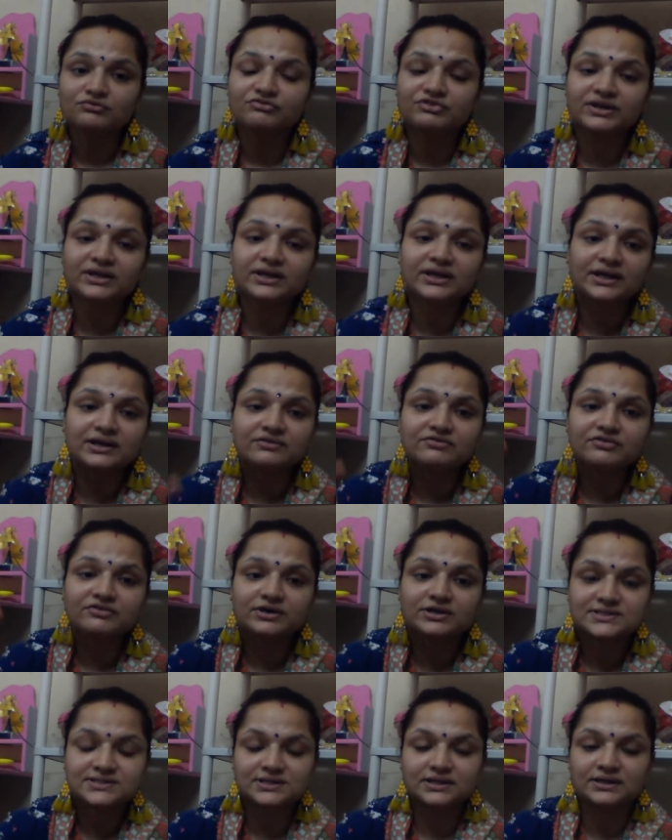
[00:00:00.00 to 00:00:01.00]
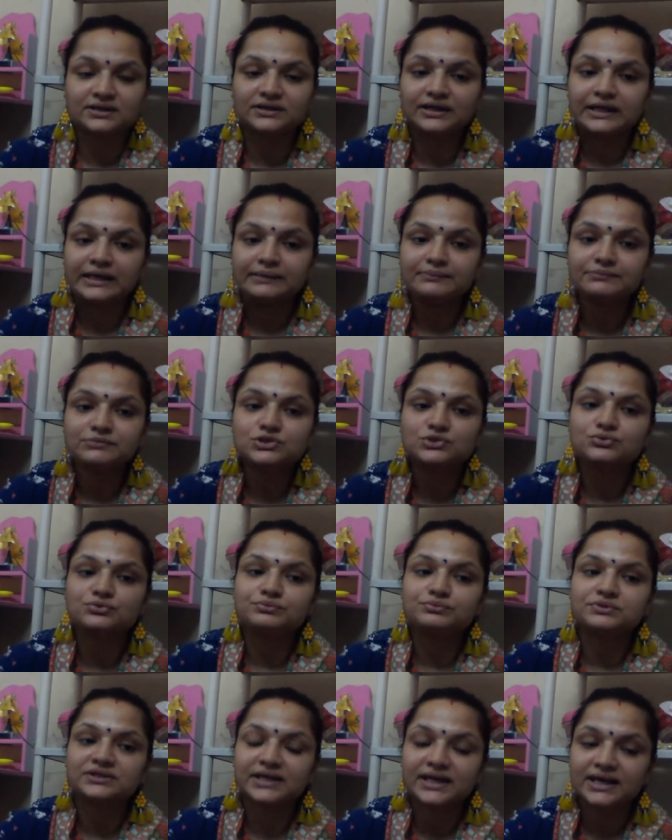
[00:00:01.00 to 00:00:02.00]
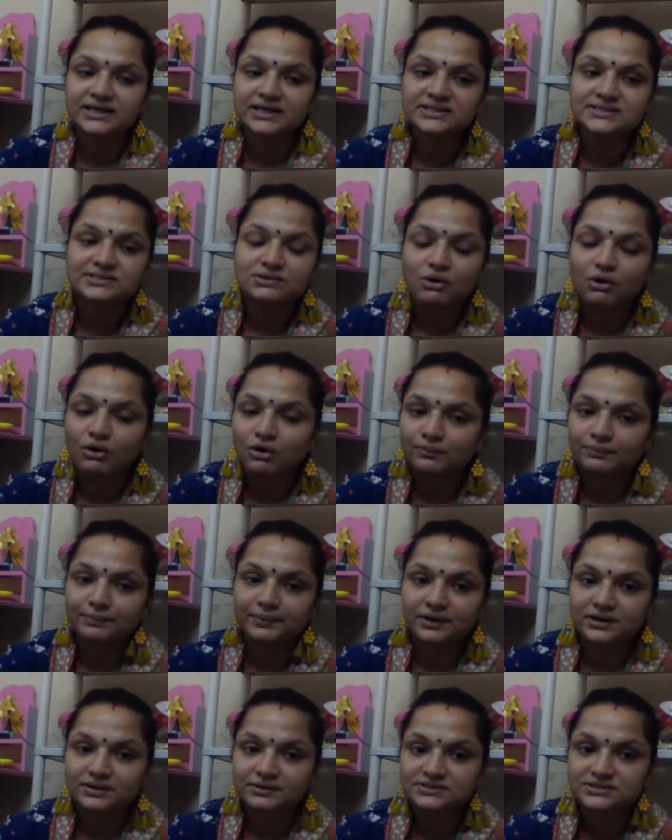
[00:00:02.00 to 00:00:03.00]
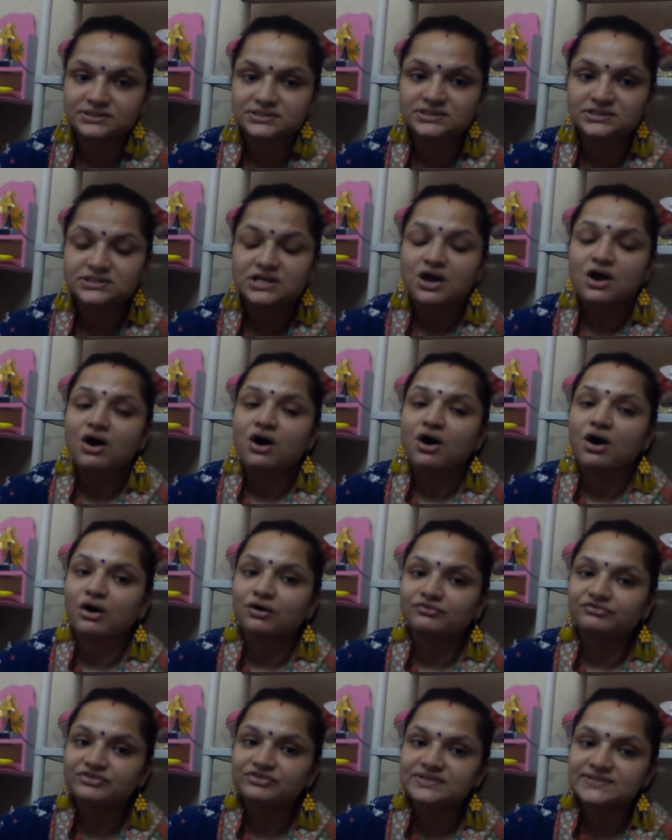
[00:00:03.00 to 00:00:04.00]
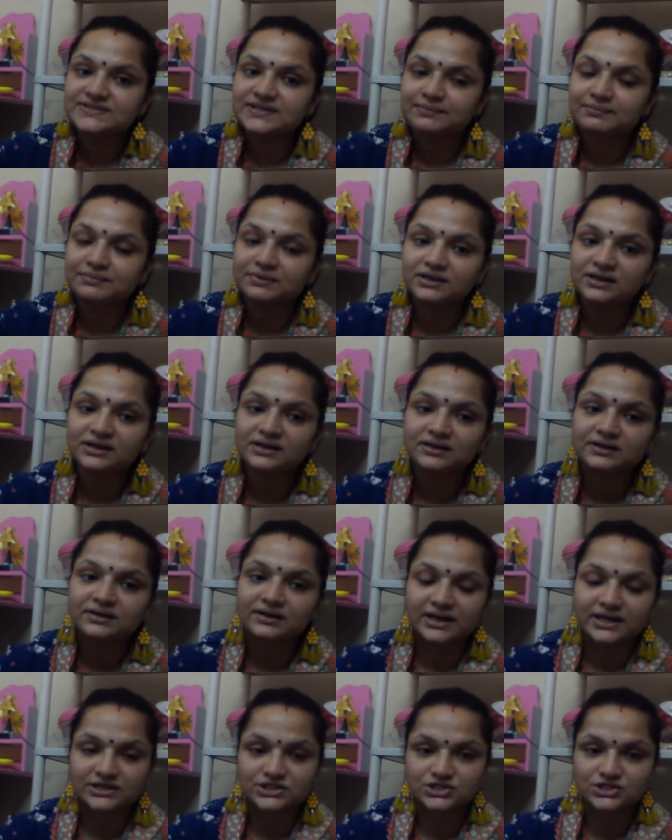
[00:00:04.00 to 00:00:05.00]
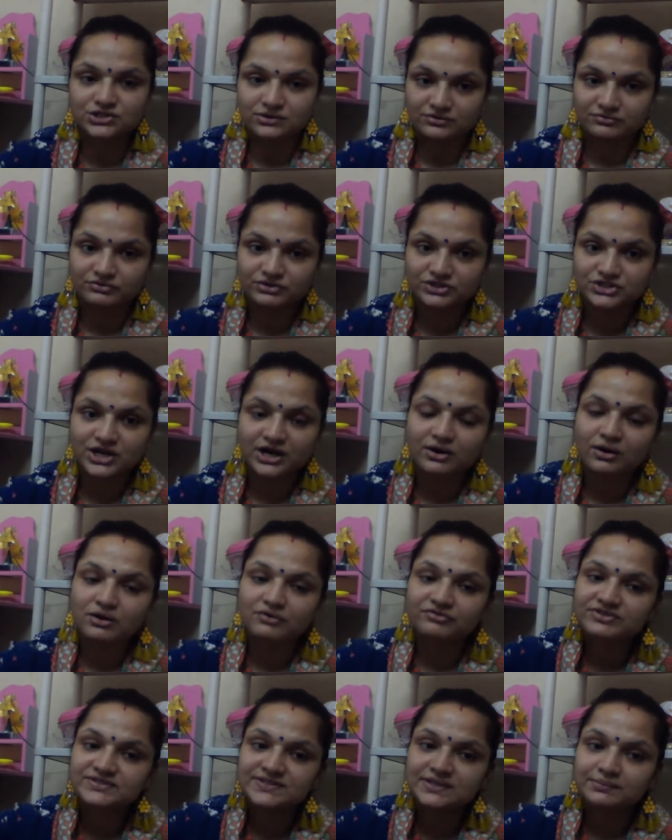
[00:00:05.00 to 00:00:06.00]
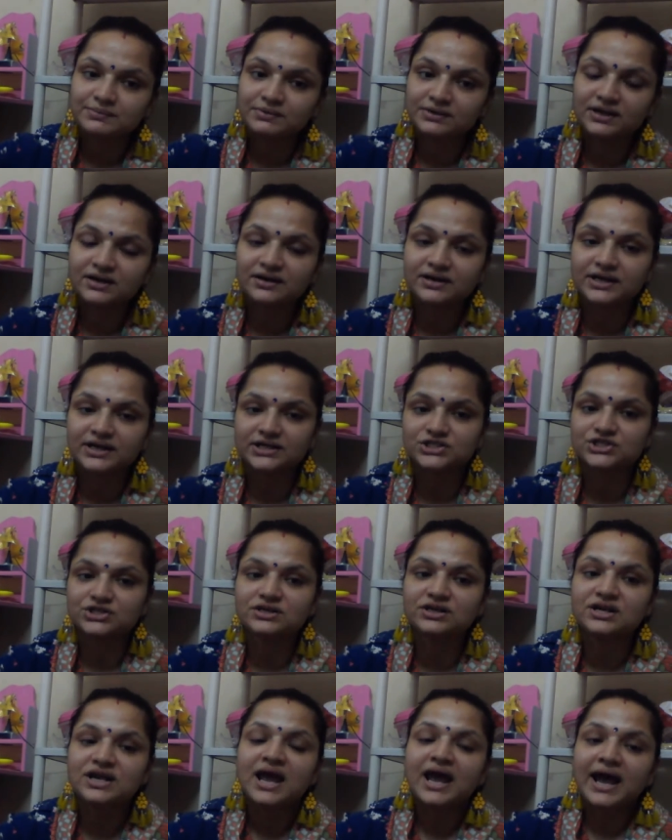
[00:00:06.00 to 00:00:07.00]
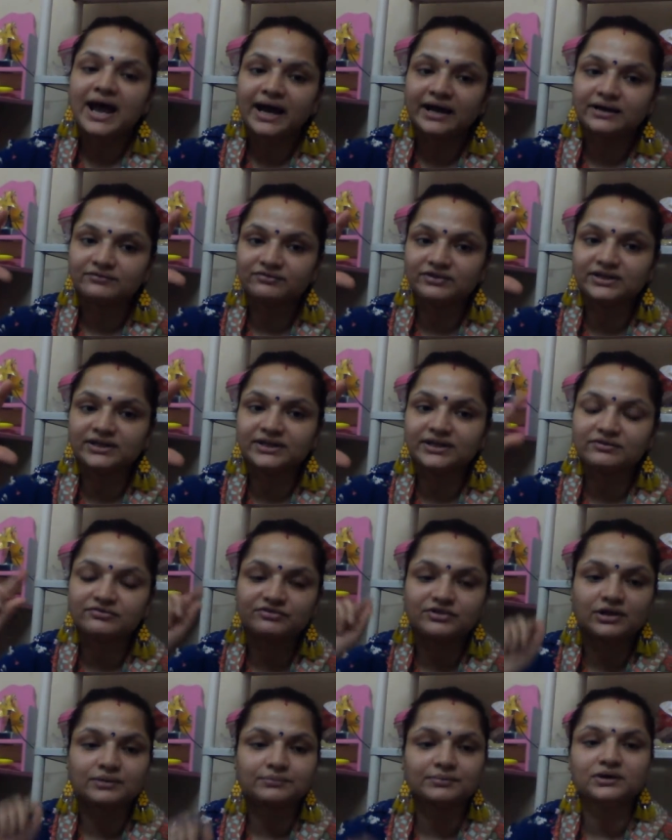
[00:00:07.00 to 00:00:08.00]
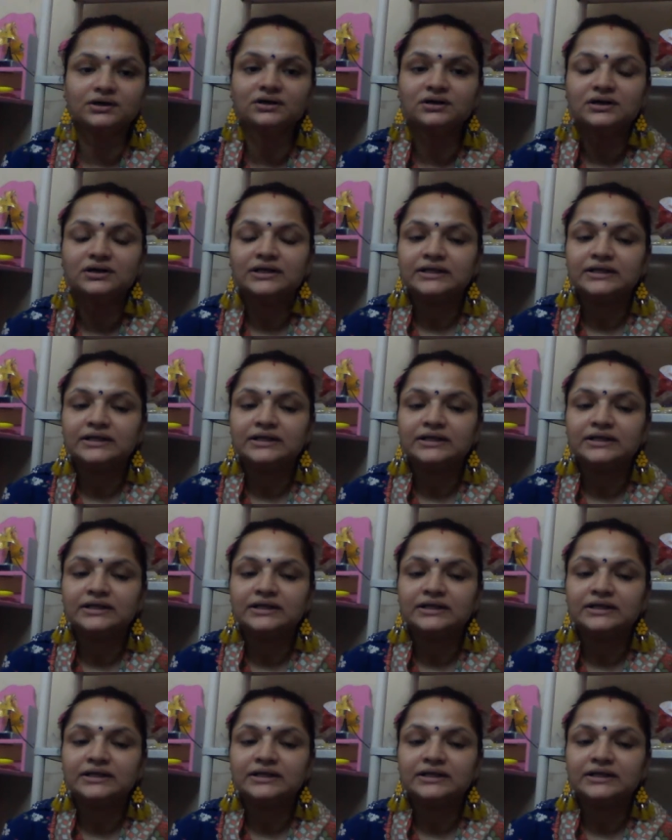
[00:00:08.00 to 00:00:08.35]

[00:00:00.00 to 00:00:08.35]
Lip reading: we give a name to things or persons of a similar nature, which are of a similar nature, and we give them a